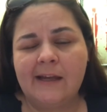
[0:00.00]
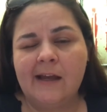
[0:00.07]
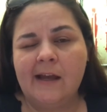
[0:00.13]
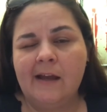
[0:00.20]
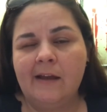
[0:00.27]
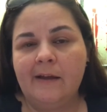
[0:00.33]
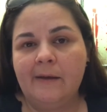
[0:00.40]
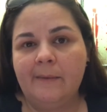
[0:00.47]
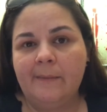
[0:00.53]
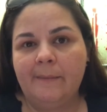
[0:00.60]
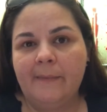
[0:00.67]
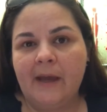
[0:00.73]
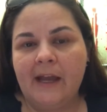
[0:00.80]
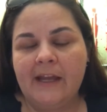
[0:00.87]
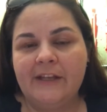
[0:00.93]

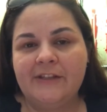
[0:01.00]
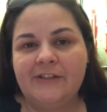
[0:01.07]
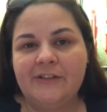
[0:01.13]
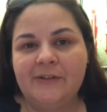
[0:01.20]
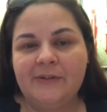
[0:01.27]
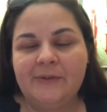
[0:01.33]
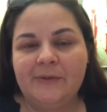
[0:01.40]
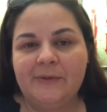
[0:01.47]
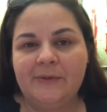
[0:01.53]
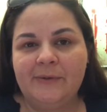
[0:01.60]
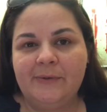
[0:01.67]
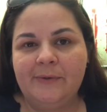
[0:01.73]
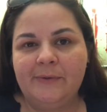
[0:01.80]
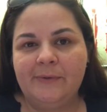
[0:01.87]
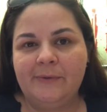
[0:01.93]
I
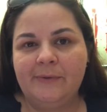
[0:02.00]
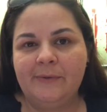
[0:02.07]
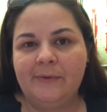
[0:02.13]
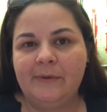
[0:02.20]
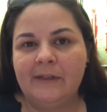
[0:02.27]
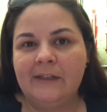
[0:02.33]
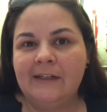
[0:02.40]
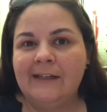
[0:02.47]
do